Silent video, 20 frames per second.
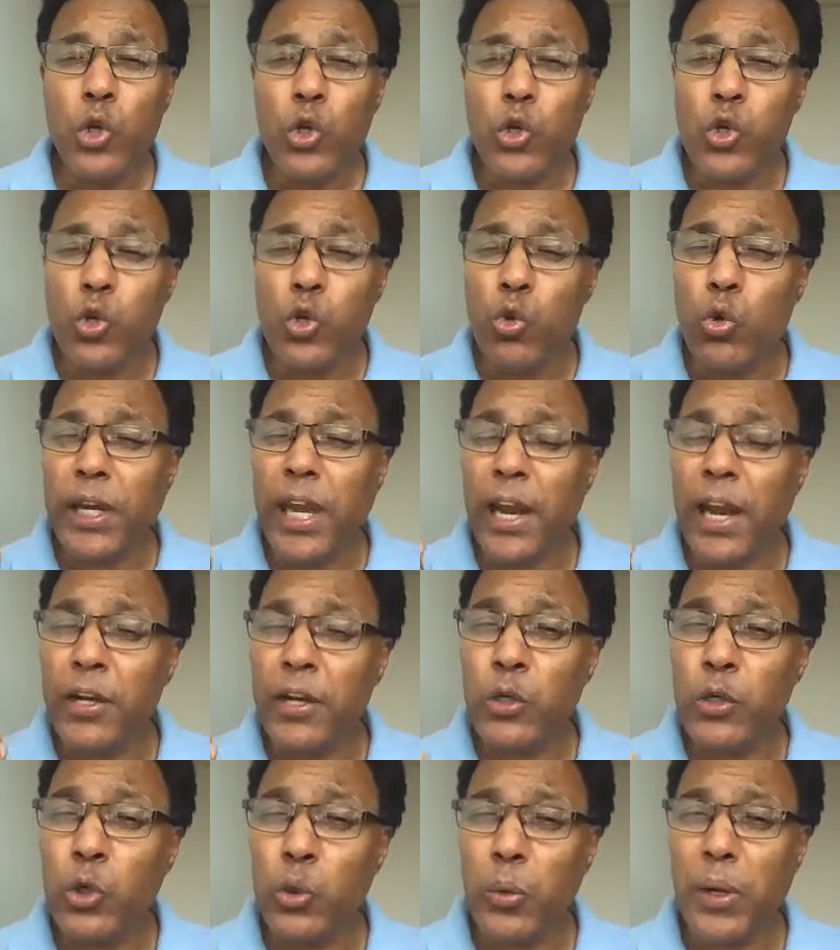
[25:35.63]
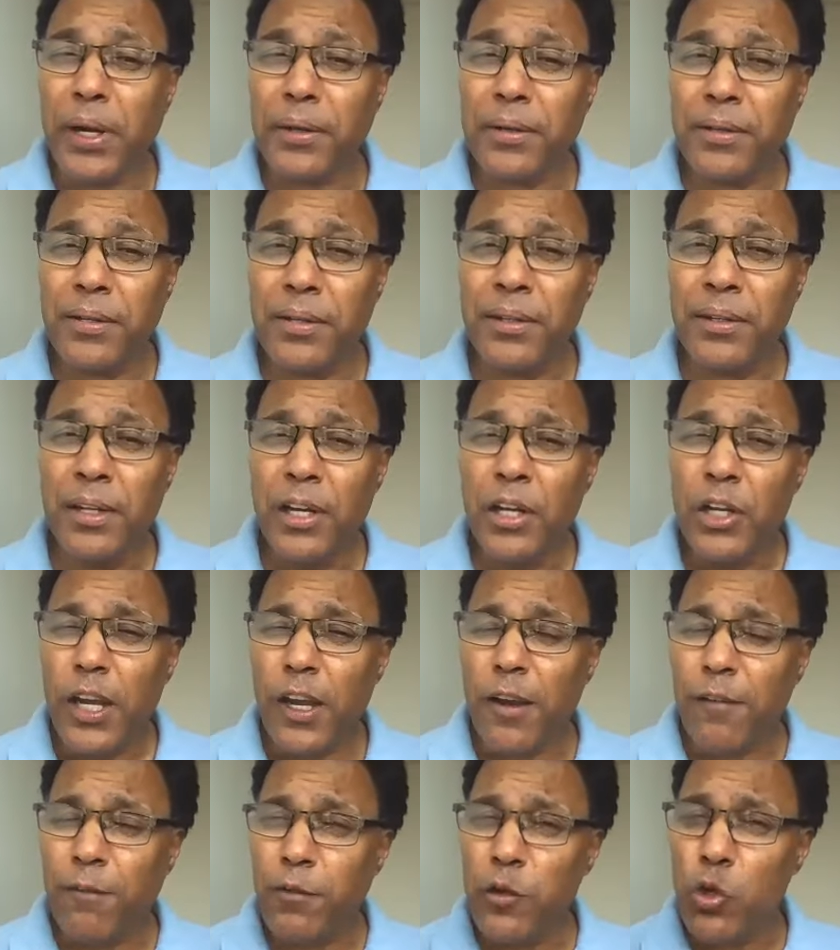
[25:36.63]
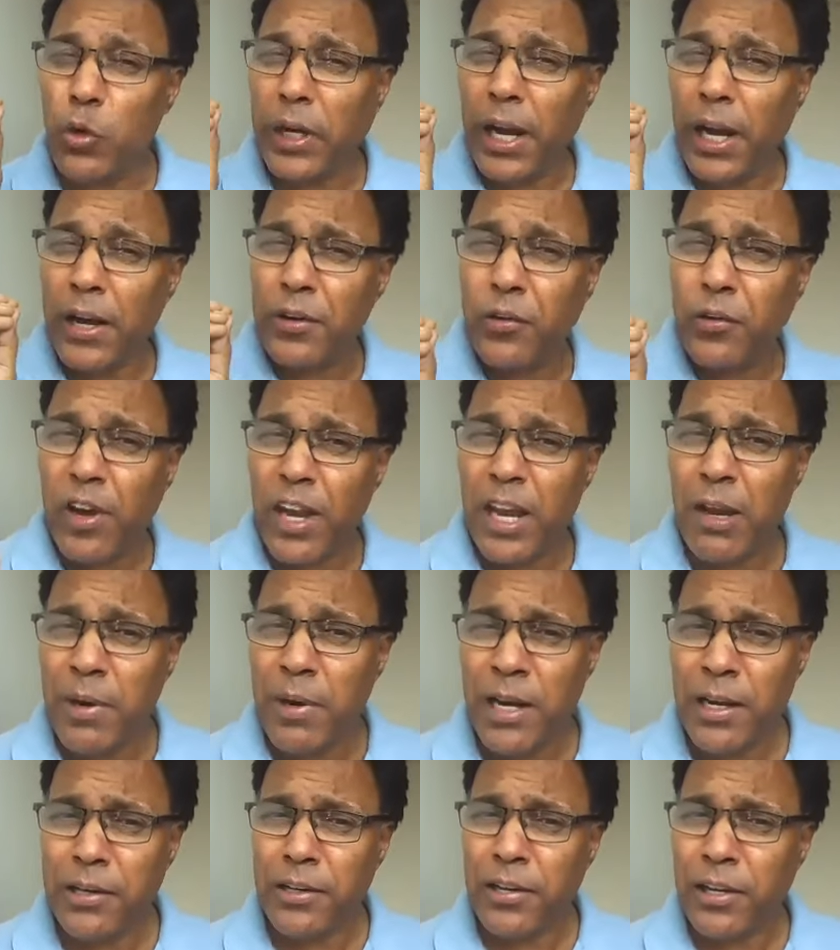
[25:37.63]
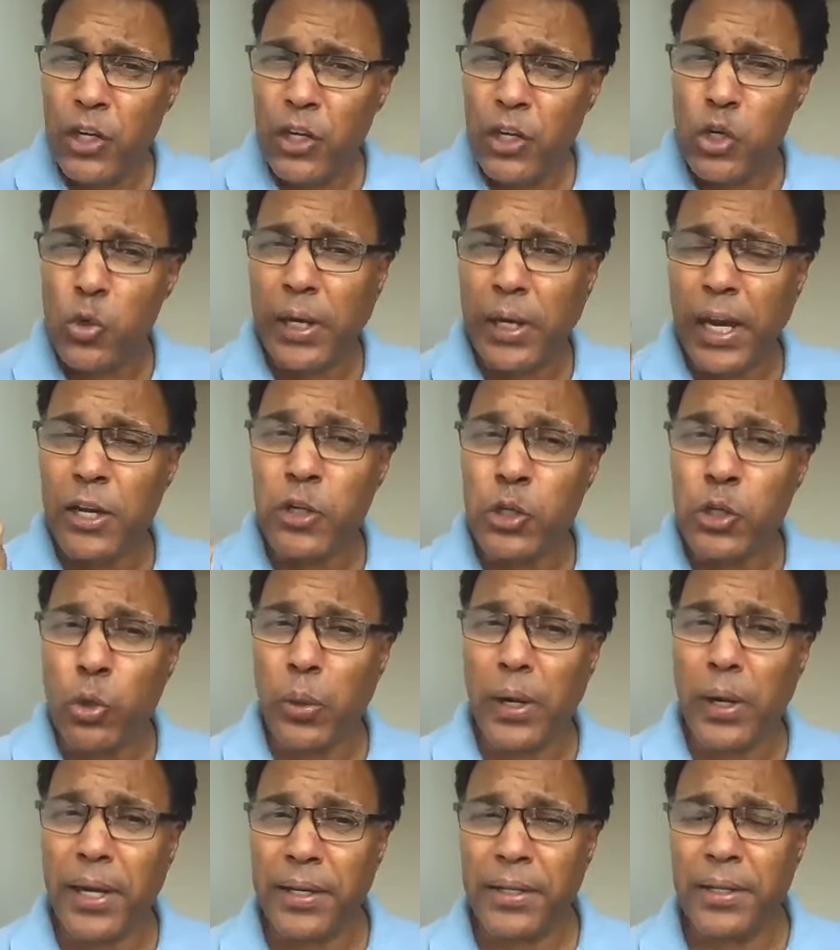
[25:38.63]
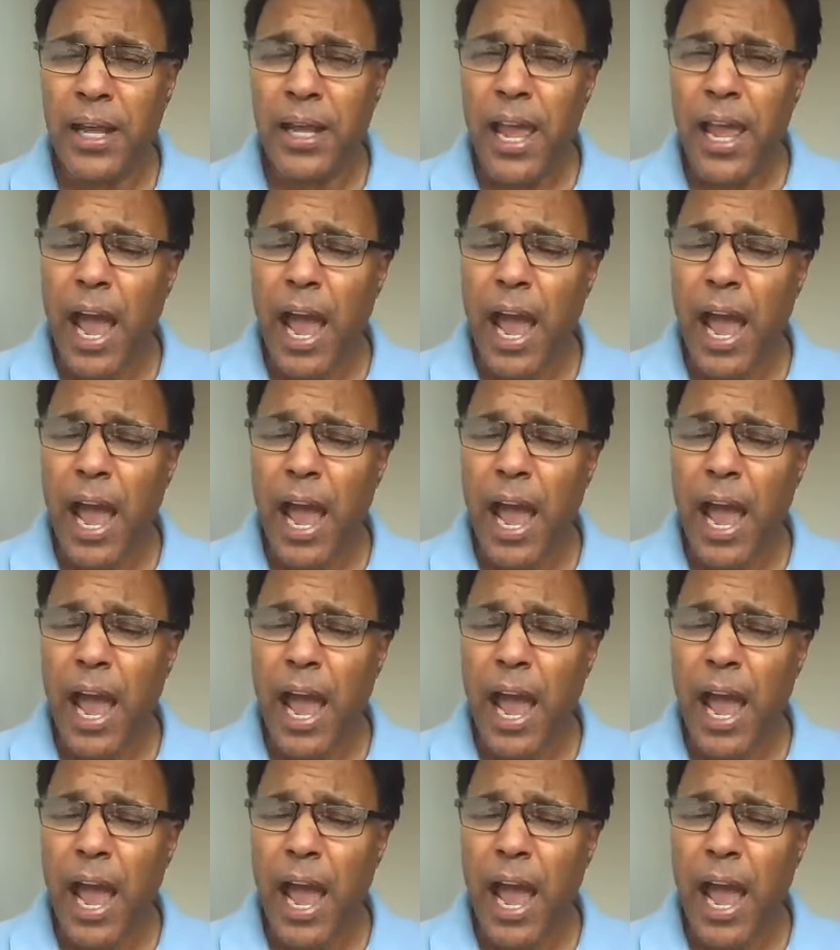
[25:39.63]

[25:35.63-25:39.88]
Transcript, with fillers: You can do it. If you can dream it, you can do it.